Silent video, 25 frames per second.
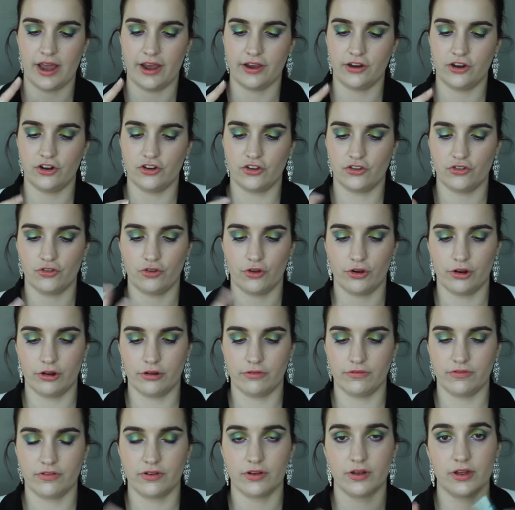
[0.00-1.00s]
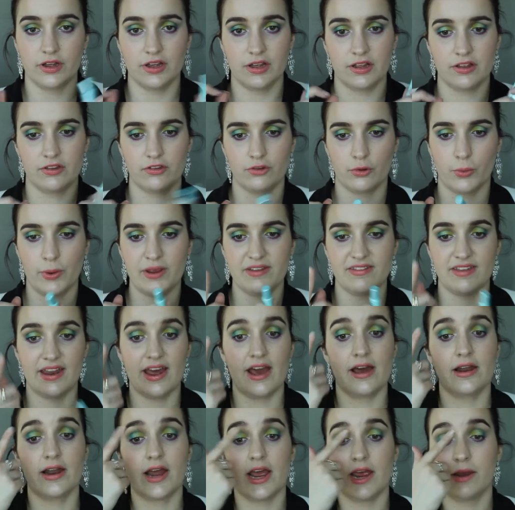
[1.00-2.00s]
and you just sort of squeeze it
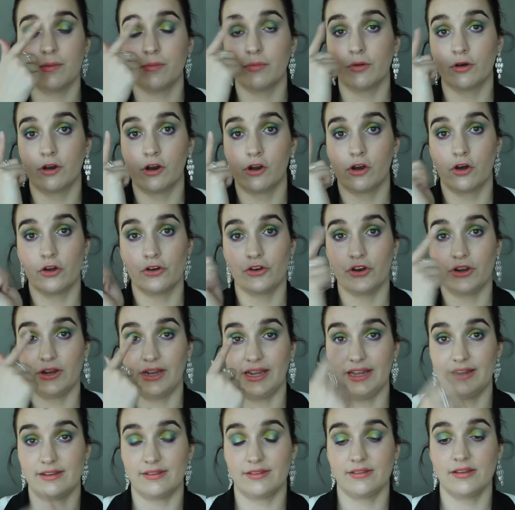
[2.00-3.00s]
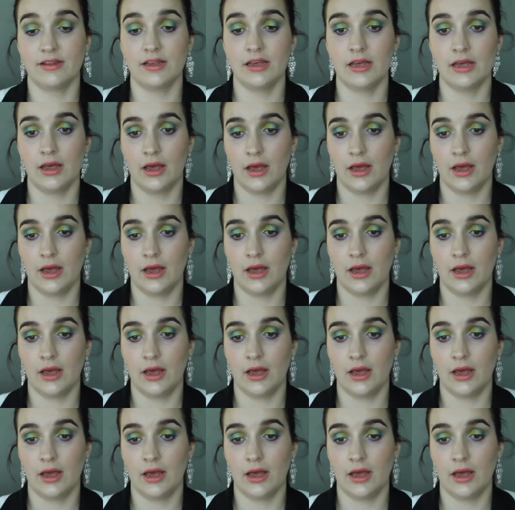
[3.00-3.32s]
out and put it on your lips.